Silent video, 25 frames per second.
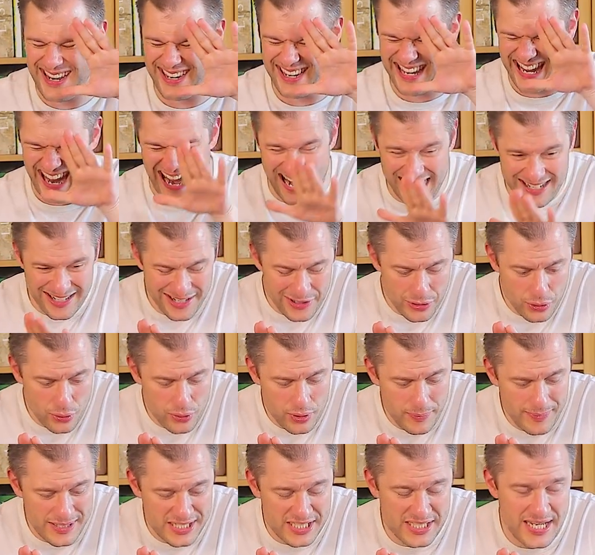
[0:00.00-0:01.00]
Can I call
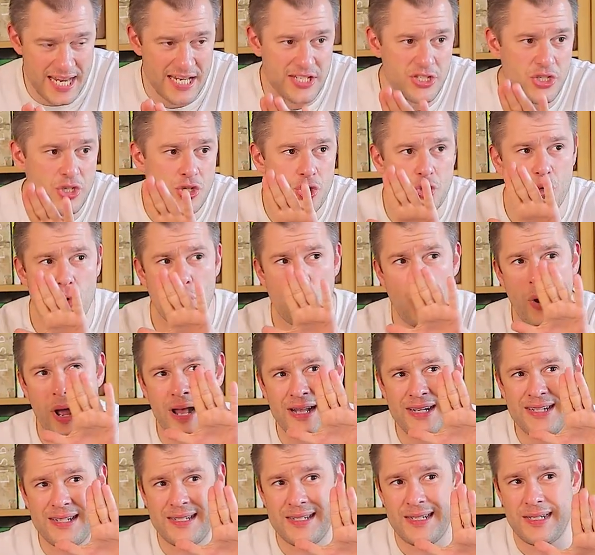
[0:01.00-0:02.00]
them essential?
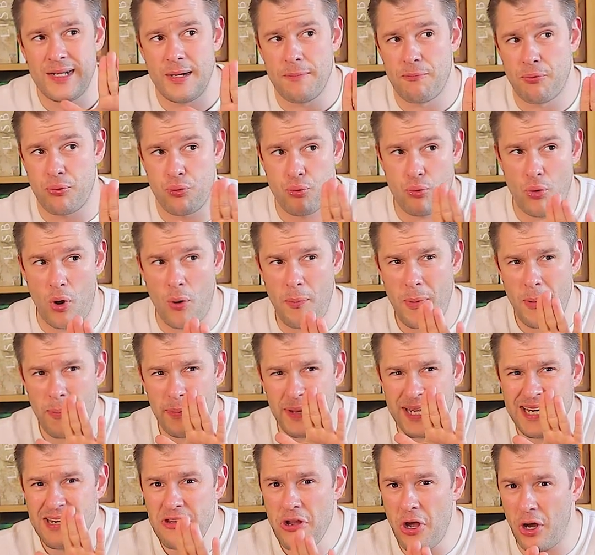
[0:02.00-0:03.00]

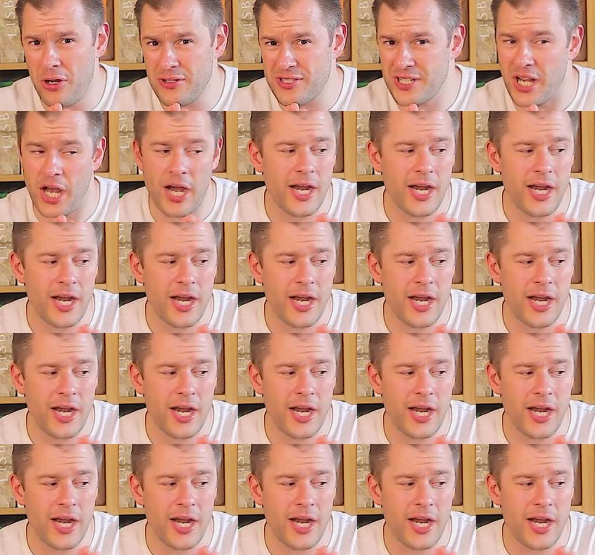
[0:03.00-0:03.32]
Probably not.